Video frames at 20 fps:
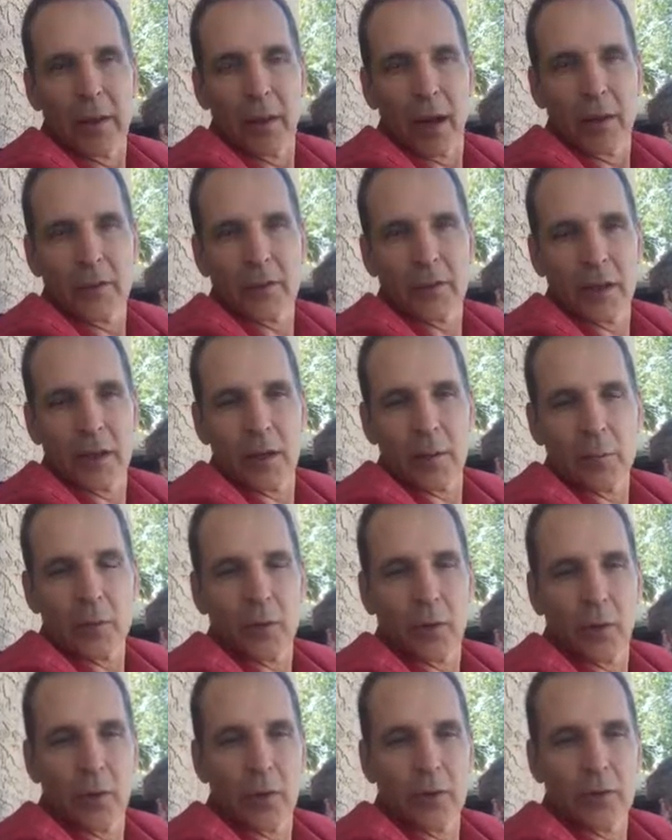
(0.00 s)
being nice to him.
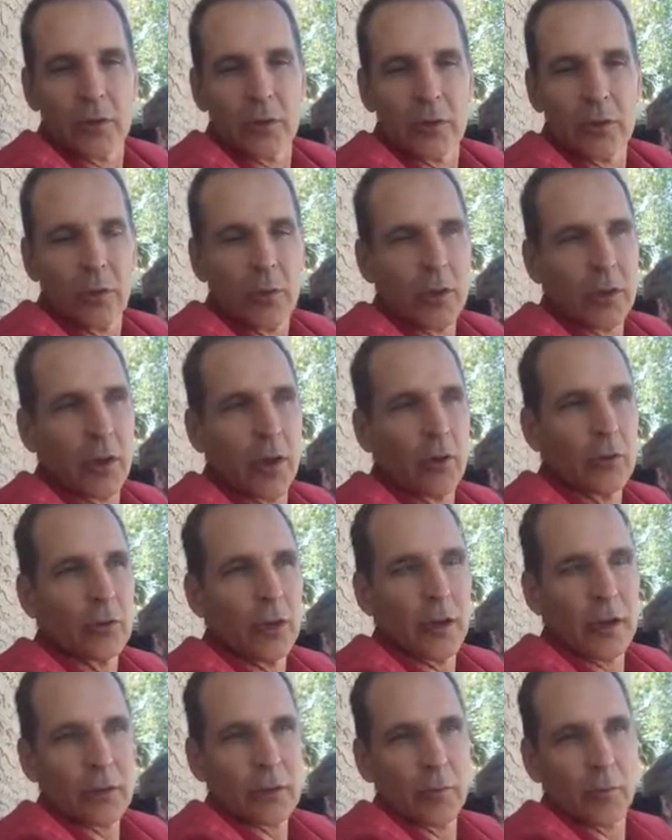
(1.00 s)
So what does he do? He goes
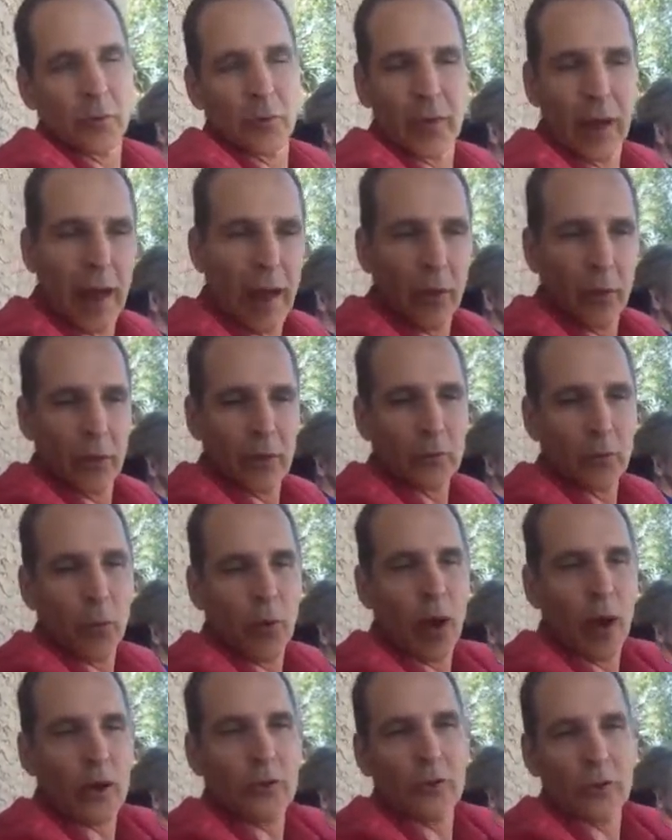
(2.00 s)
and gets some flowers,
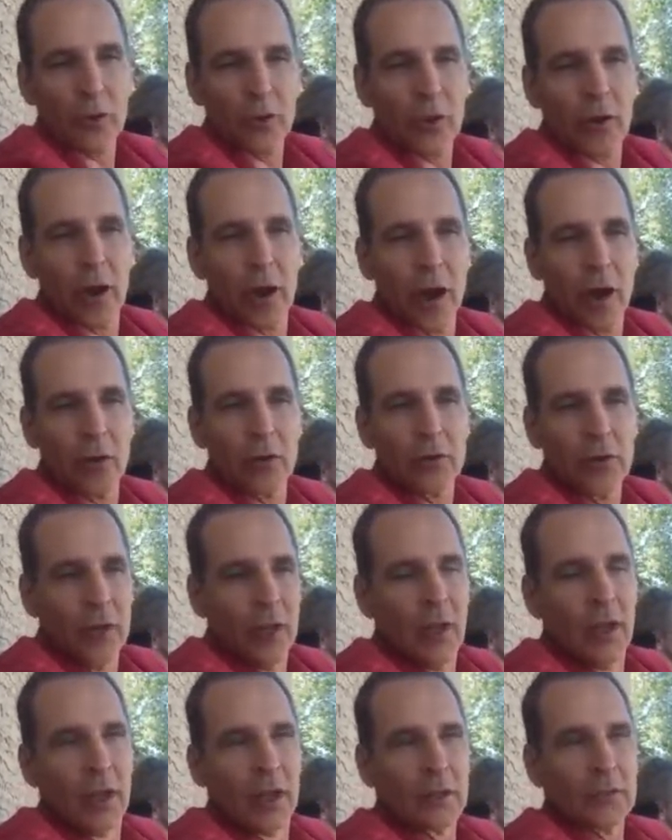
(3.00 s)
walks to her house,
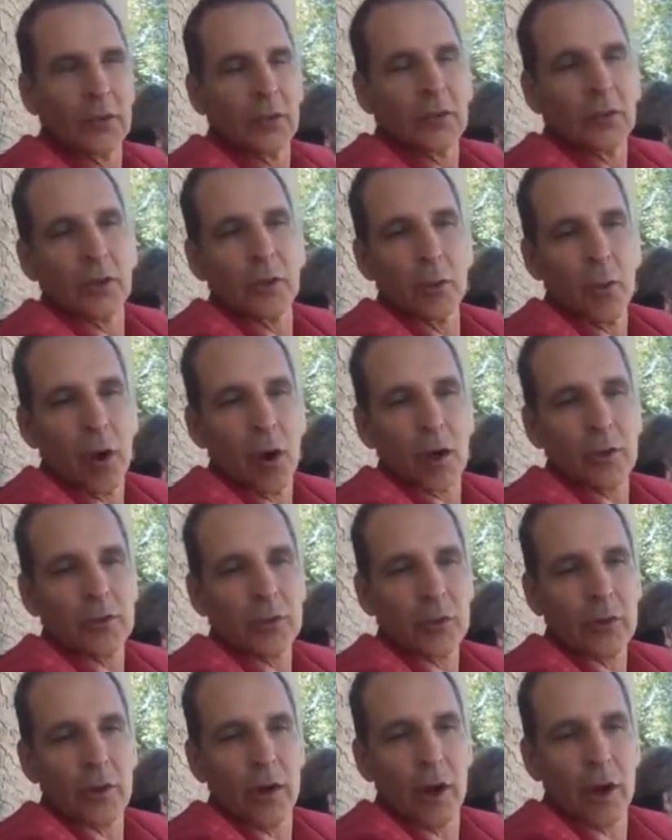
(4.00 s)
and just as he walks
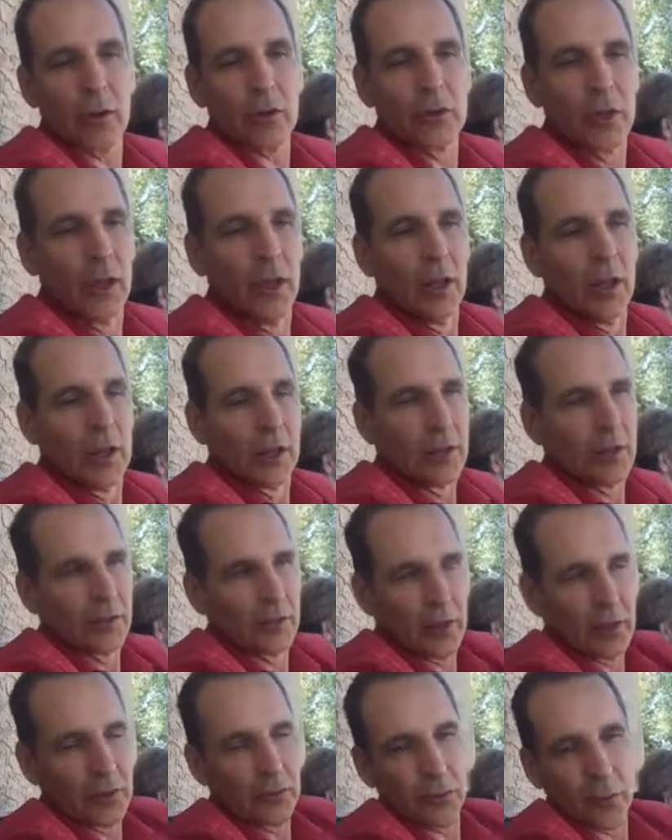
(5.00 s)
to her house, he
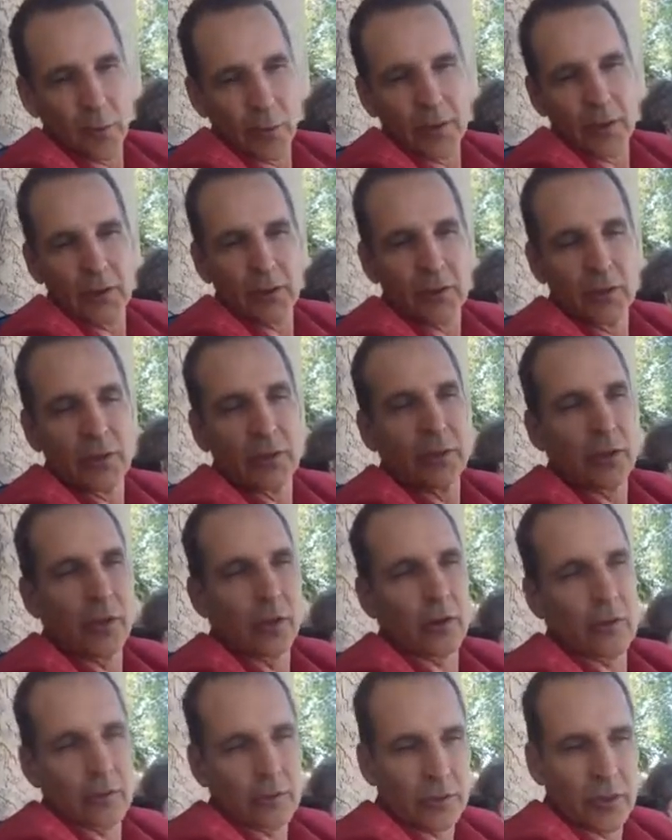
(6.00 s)
sees from a distance the
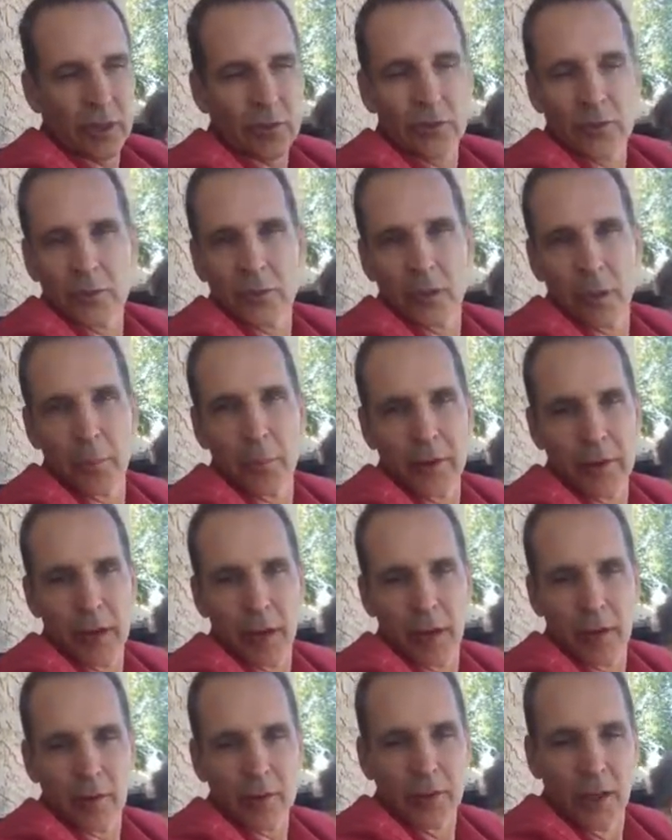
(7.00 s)
girl's kissing somebody
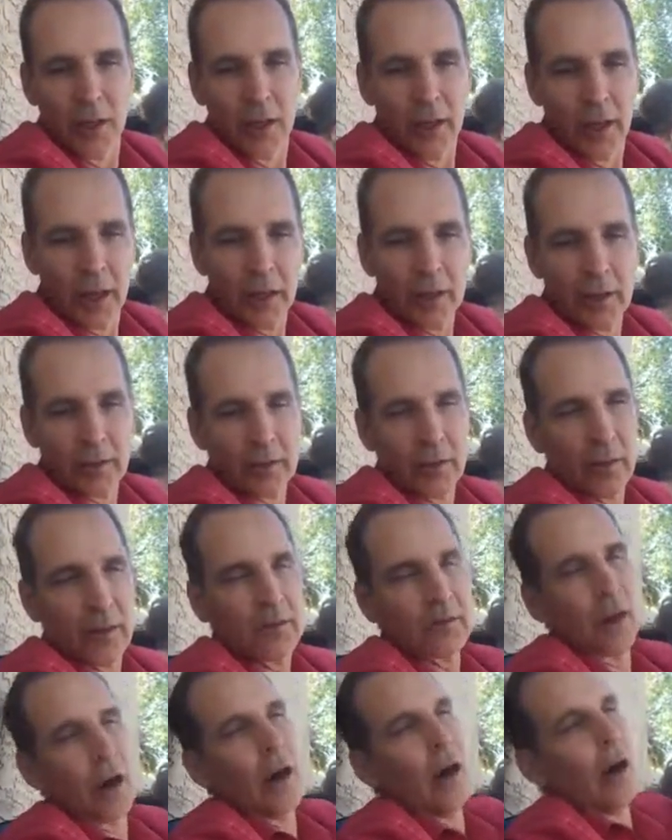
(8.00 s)
else, and he
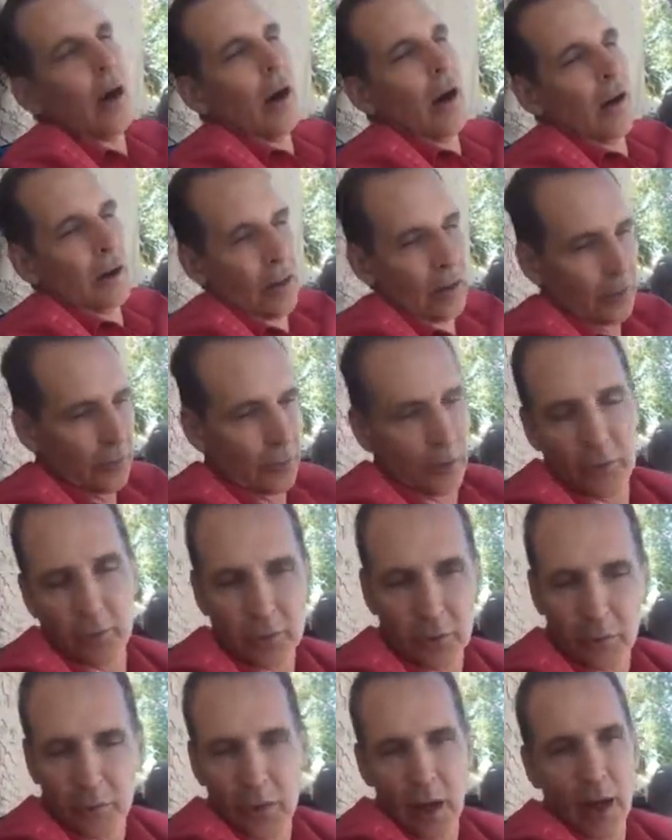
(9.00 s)
thinks, and he throws
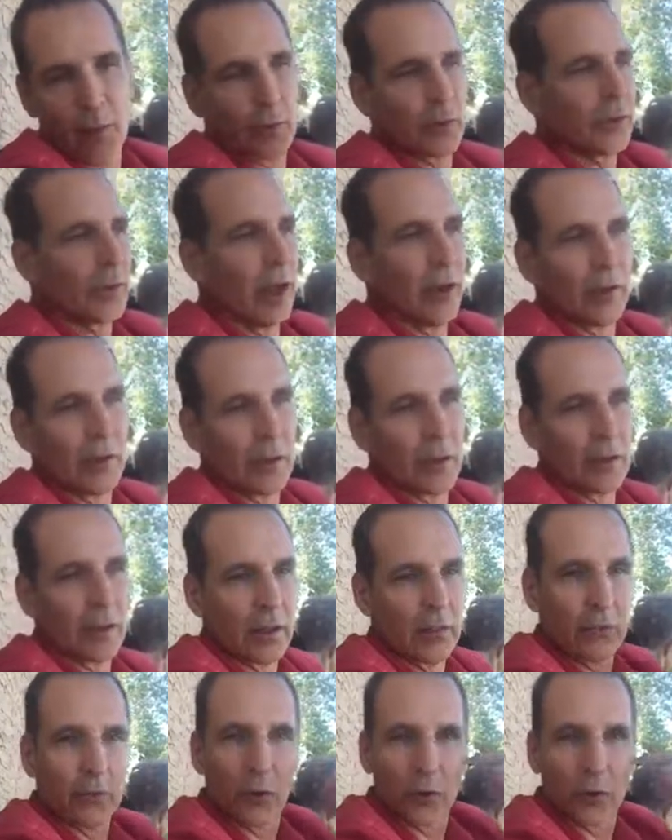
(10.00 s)
the flowers down and he leaves.